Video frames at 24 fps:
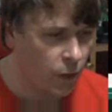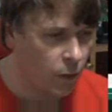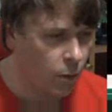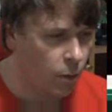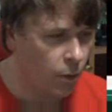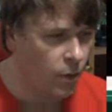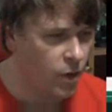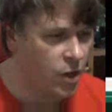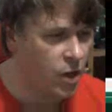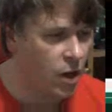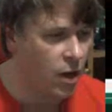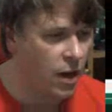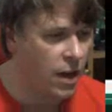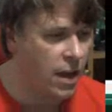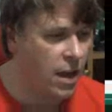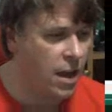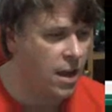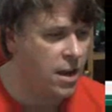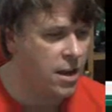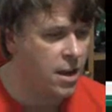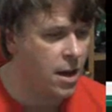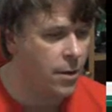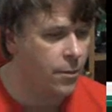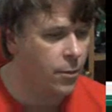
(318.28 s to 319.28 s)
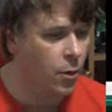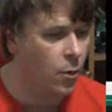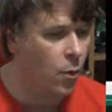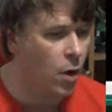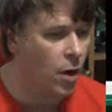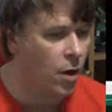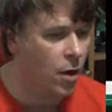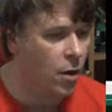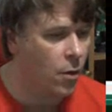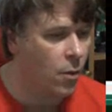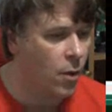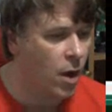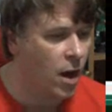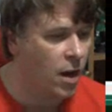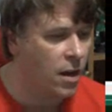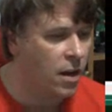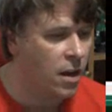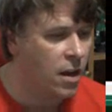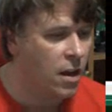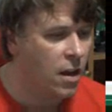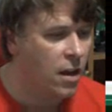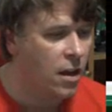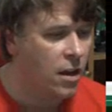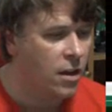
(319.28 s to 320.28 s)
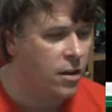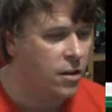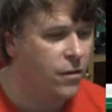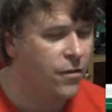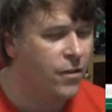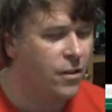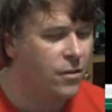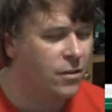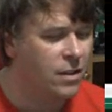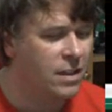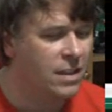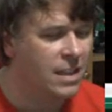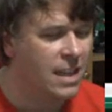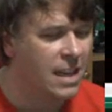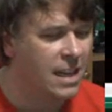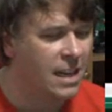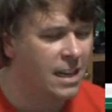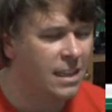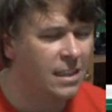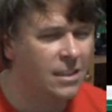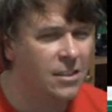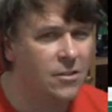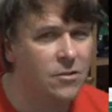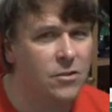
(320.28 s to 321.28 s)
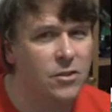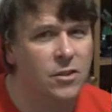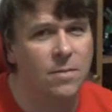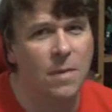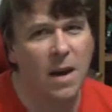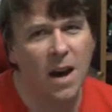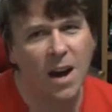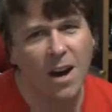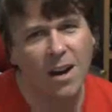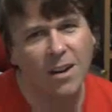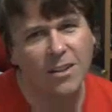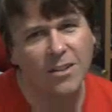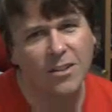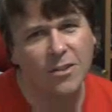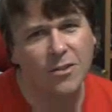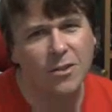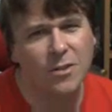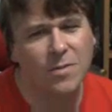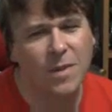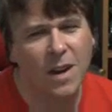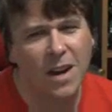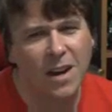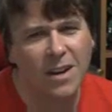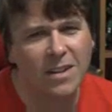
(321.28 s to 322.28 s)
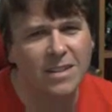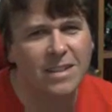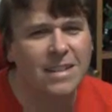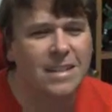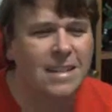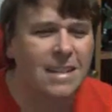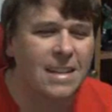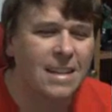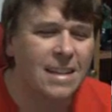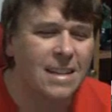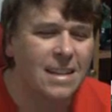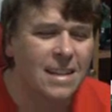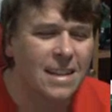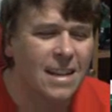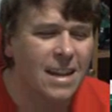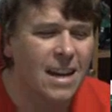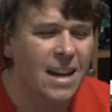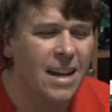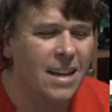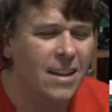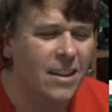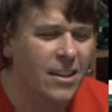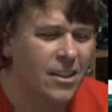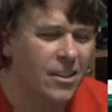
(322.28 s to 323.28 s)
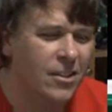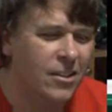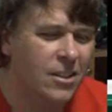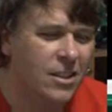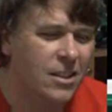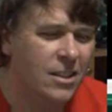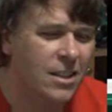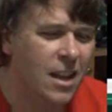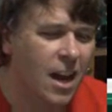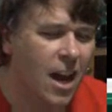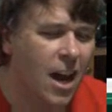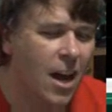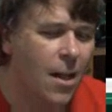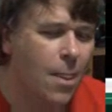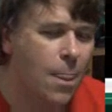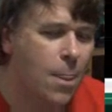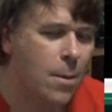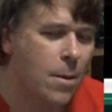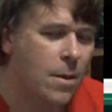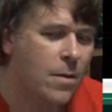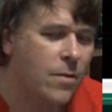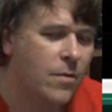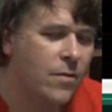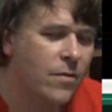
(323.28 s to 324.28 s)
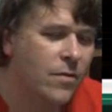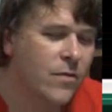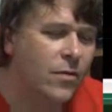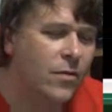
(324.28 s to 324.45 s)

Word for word: What do you got here? Number 101. You feel sick, lose smile. 2 smiles. Not a good start, but